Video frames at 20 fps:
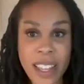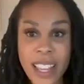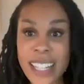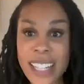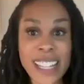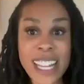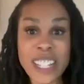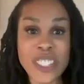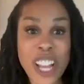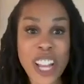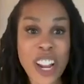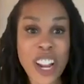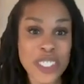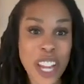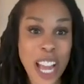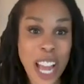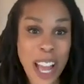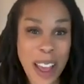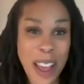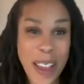It's not just our
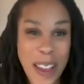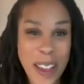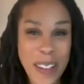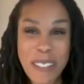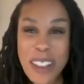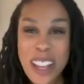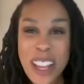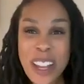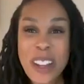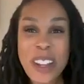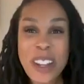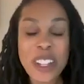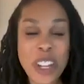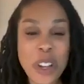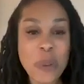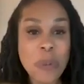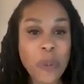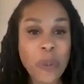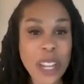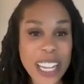job.
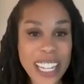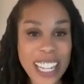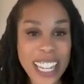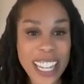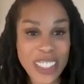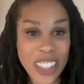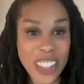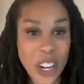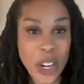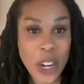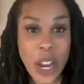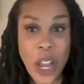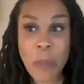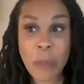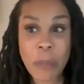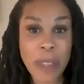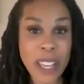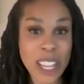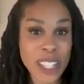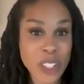We need their
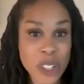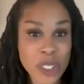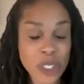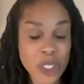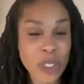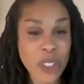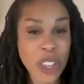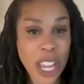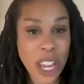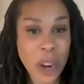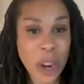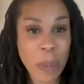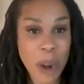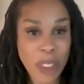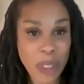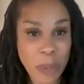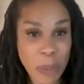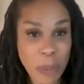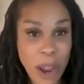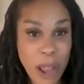help because also they are part
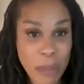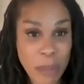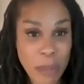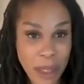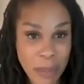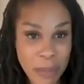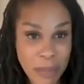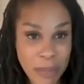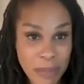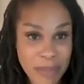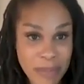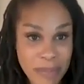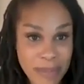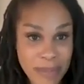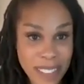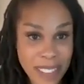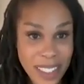of the problem.